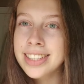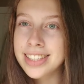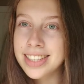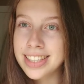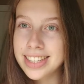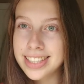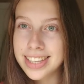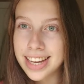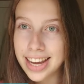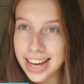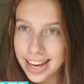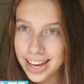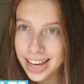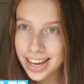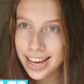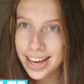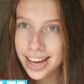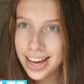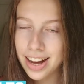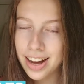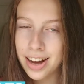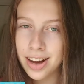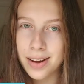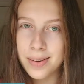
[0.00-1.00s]

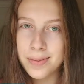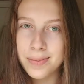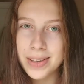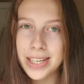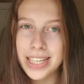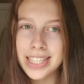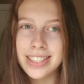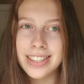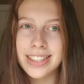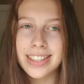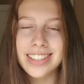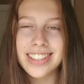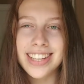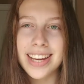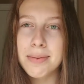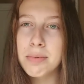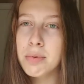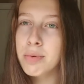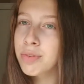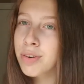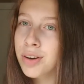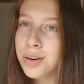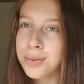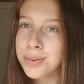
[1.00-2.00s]
Today is the
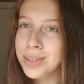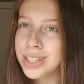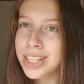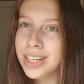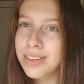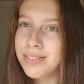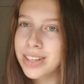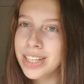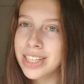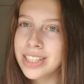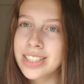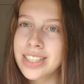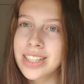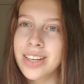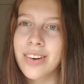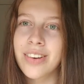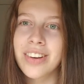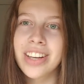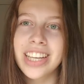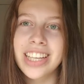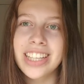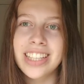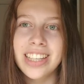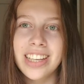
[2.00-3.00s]
day before we're leaving to
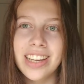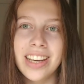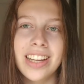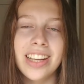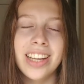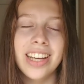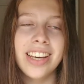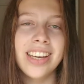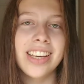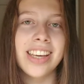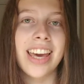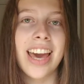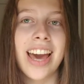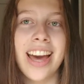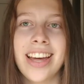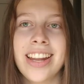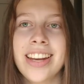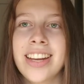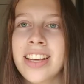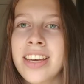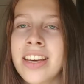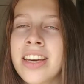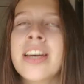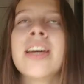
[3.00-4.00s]
go to Indiana
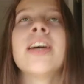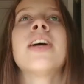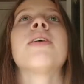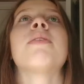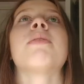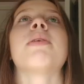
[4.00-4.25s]
again.